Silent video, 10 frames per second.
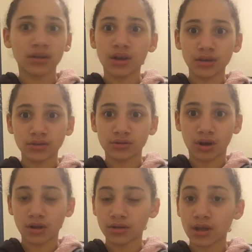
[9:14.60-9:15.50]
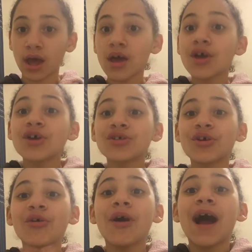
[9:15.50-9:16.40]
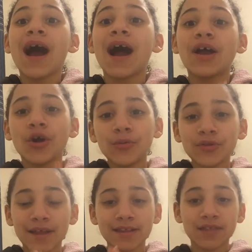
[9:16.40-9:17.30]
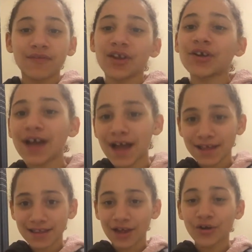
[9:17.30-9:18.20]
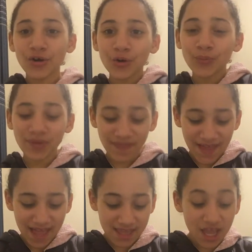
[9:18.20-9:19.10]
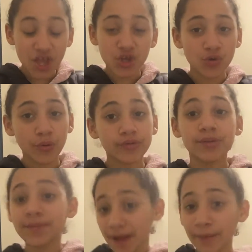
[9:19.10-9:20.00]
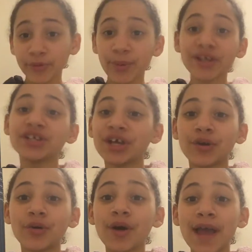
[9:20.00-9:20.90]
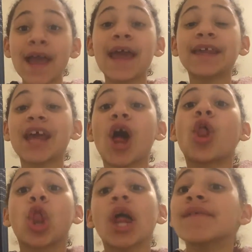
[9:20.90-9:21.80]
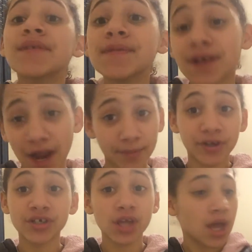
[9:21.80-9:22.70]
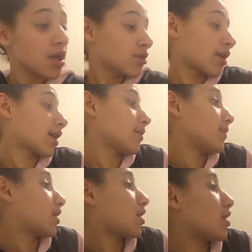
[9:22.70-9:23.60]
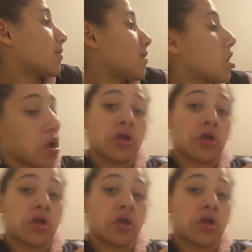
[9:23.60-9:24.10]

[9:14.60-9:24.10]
Did I just talk? So I hope you like this video, guys. I hope that you will subscribe to my channel and get a lot of subscribers so I can become